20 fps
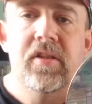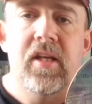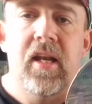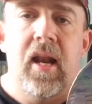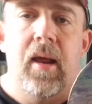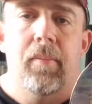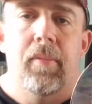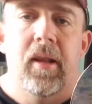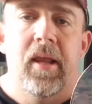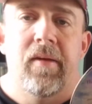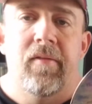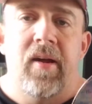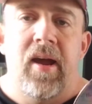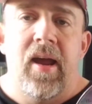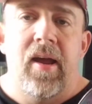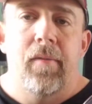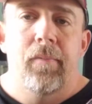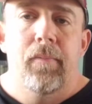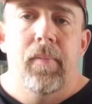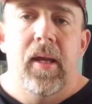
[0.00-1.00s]
and I believe I
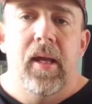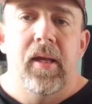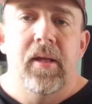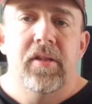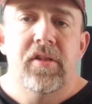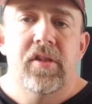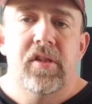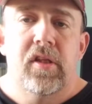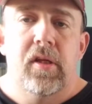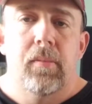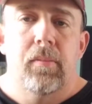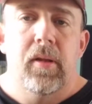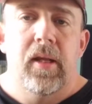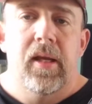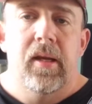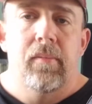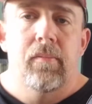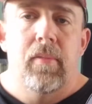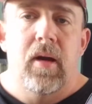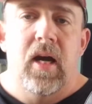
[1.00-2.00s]
have Myst
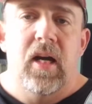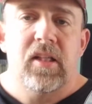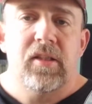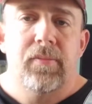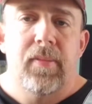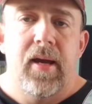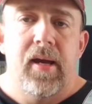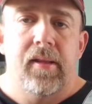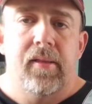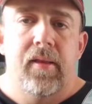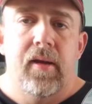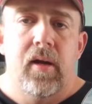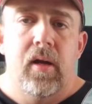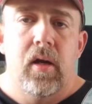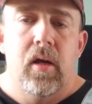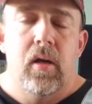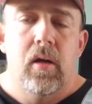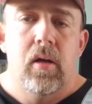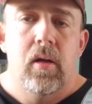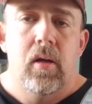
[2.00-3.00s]
complete in box back
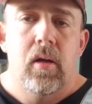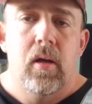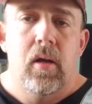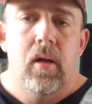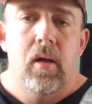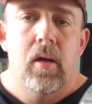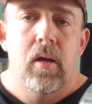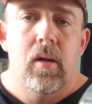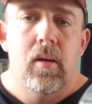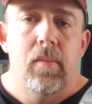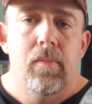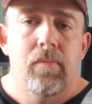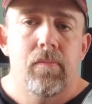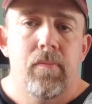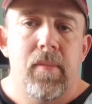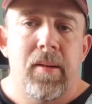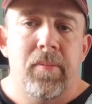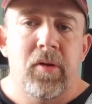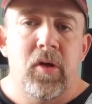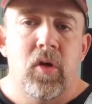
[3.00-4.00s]
there.
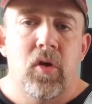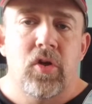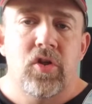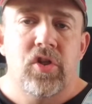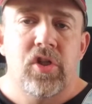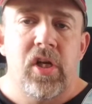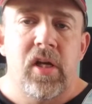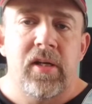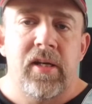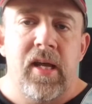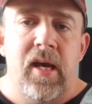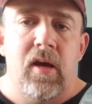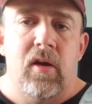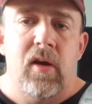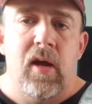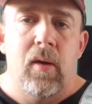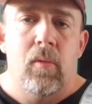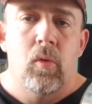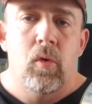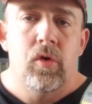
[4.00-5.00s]
Maybe during
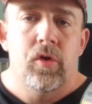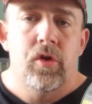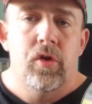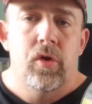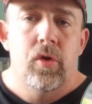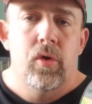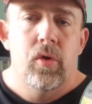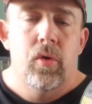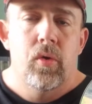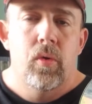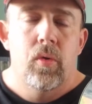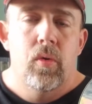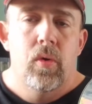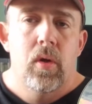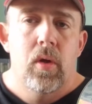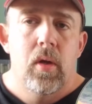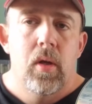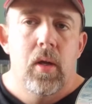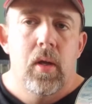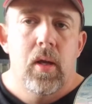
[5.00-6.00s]
shutdown I will do
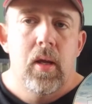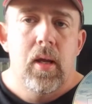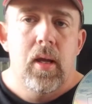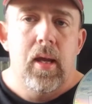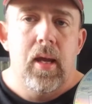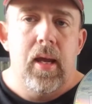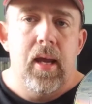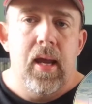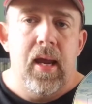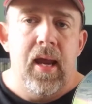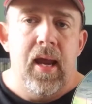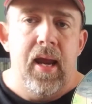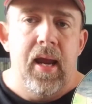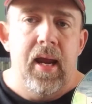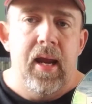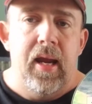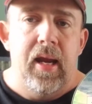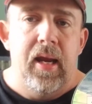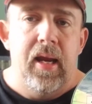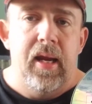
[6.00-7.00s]

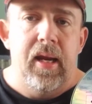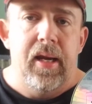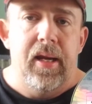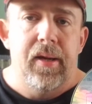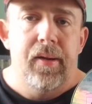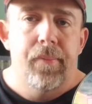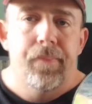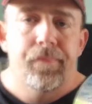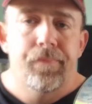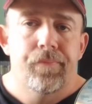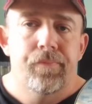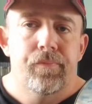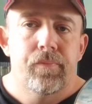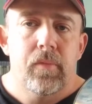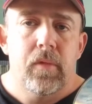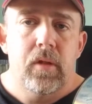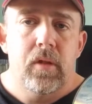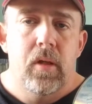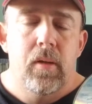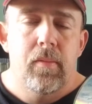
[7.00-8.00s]
a
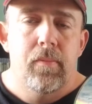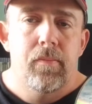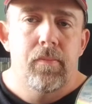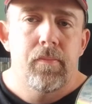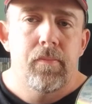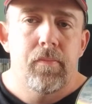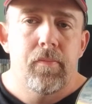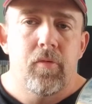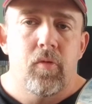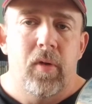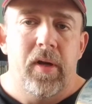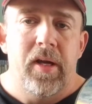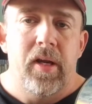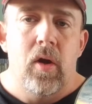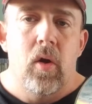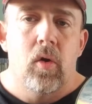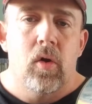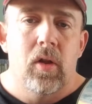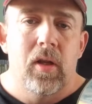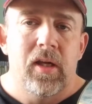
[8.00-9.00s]

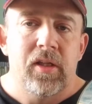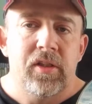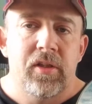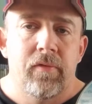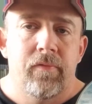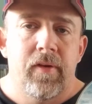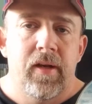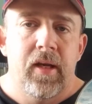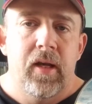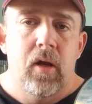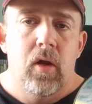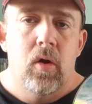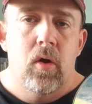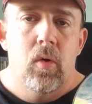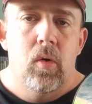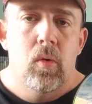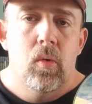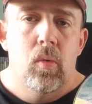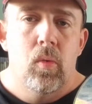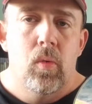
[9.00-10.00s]
3DO collection
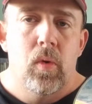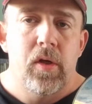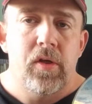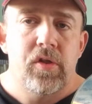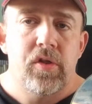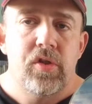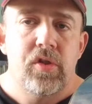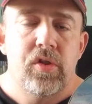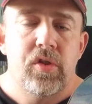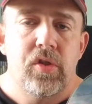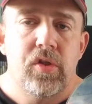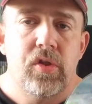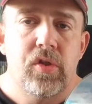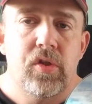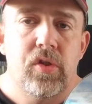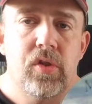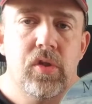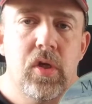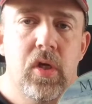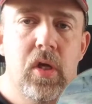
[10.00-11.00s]
video,
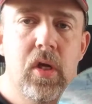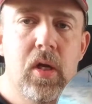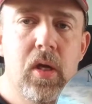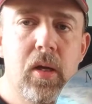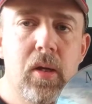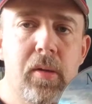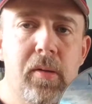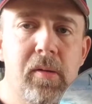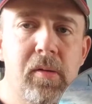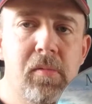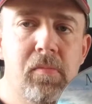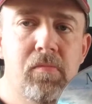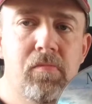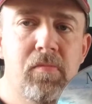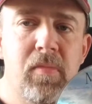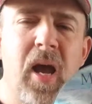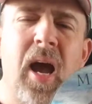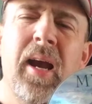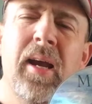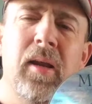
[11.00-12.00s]
which
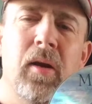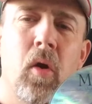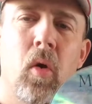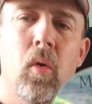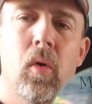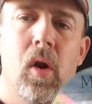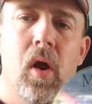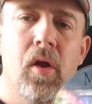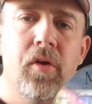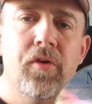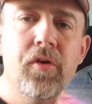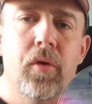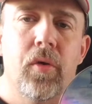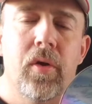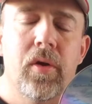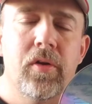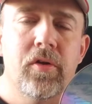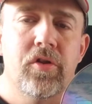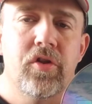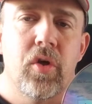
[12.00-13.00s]
I could hold on to
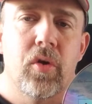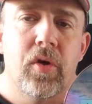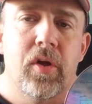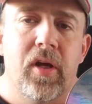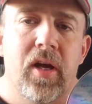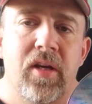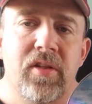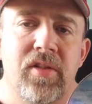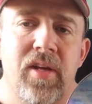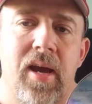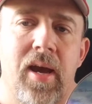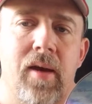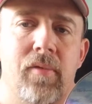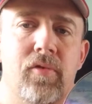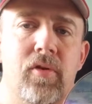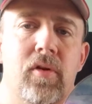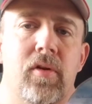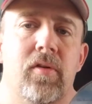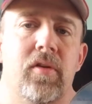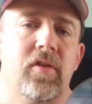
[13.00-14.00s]
it and show you guys
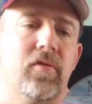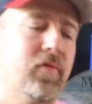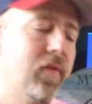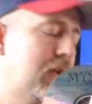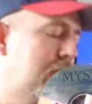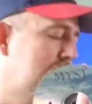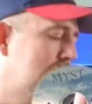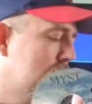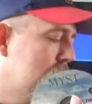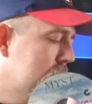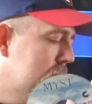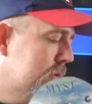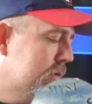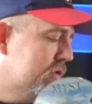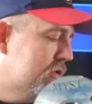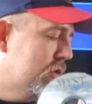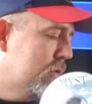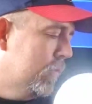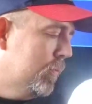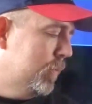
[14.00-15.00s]
after this video.
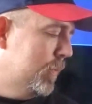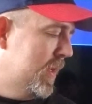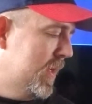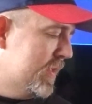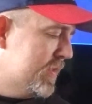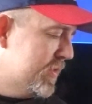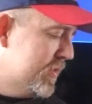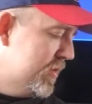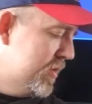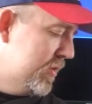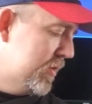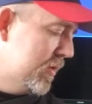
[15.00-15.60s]
So Myst,